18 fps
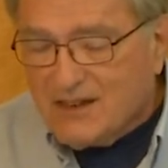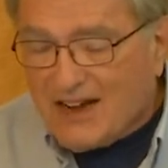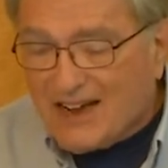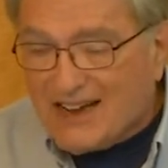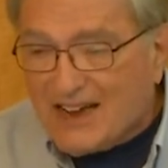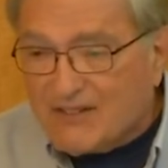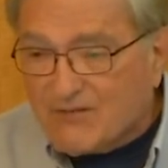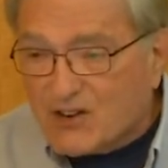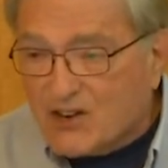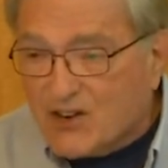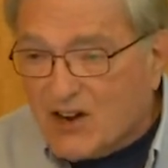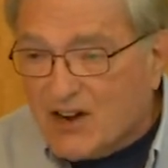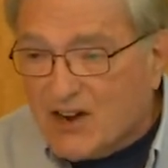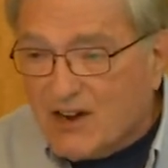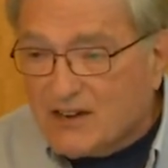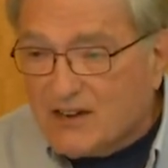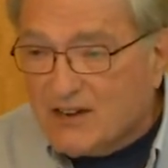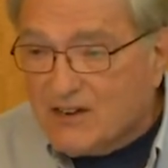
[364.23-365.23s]
I have
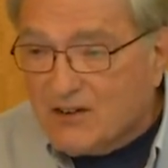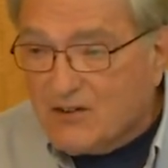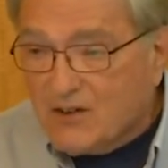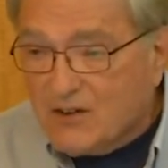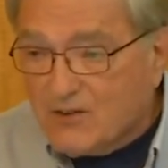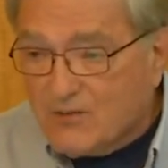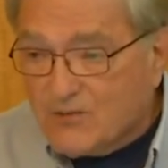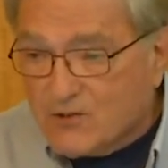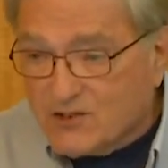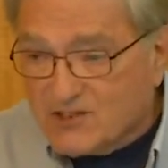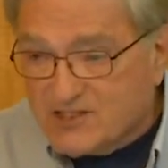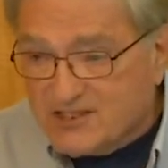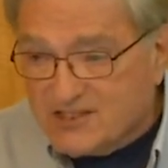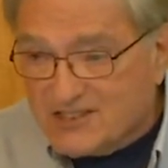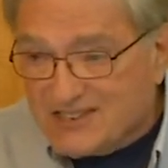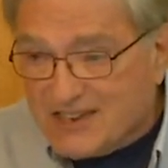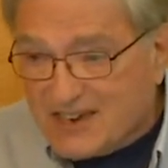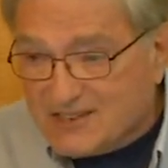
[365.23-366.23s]
gone for a
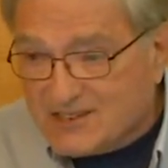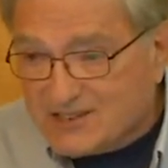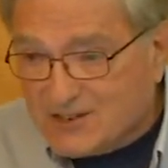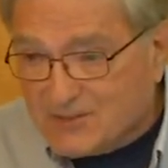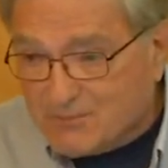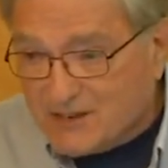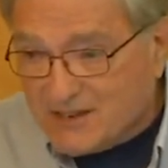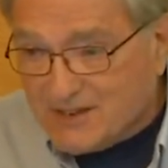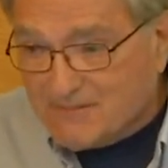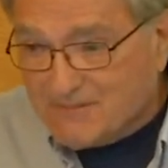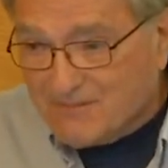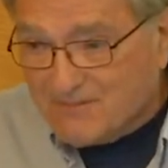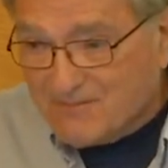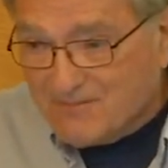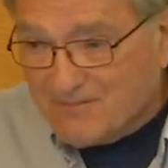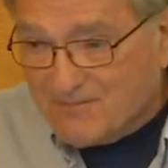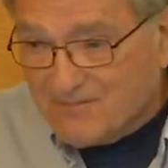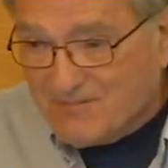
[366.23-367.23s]
cystoscopy.
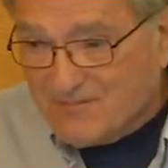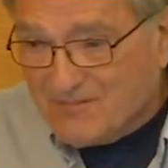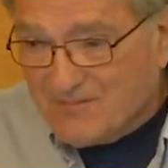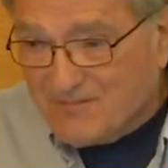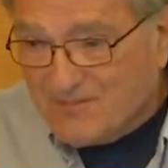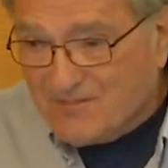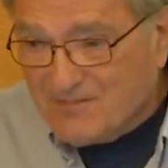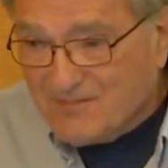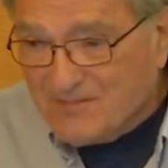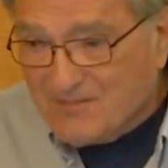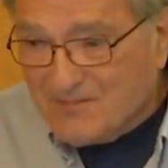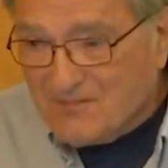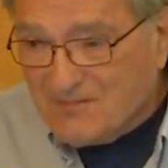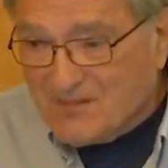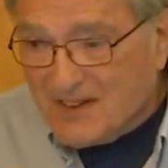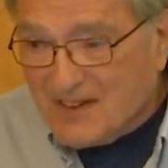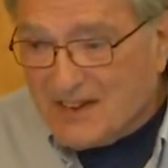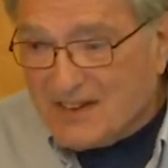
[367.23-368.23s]

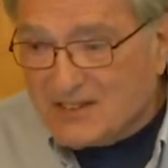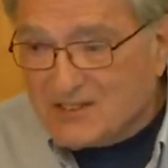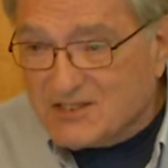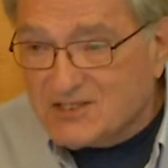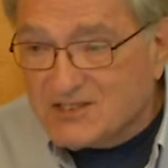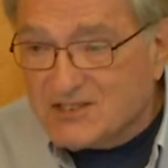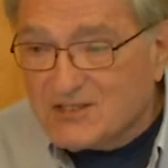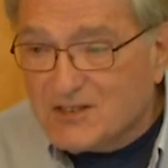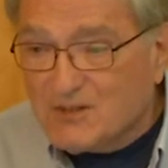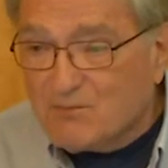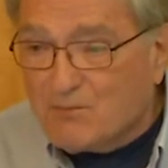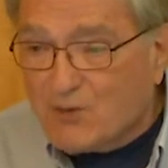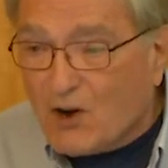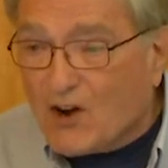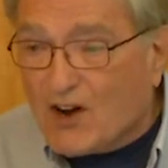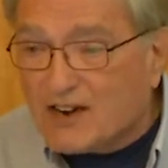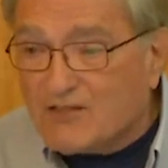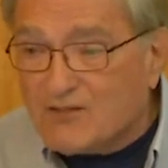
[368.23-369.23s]
It's
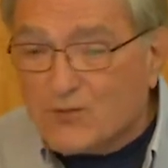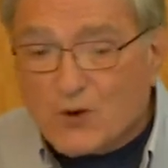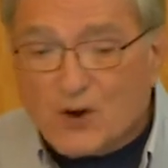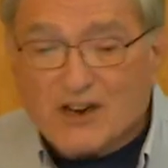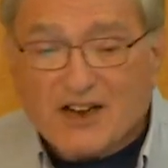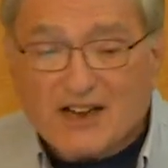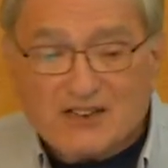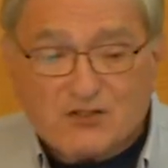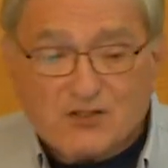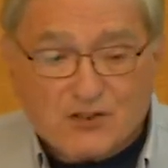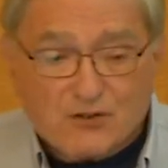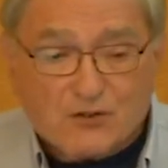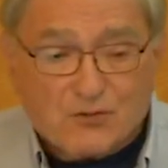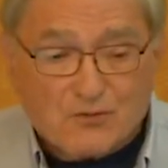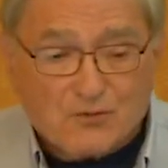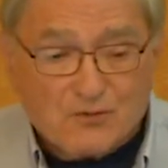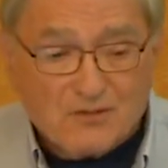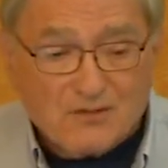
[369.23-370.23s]
part of what I
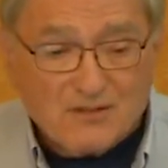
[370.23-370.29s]
do.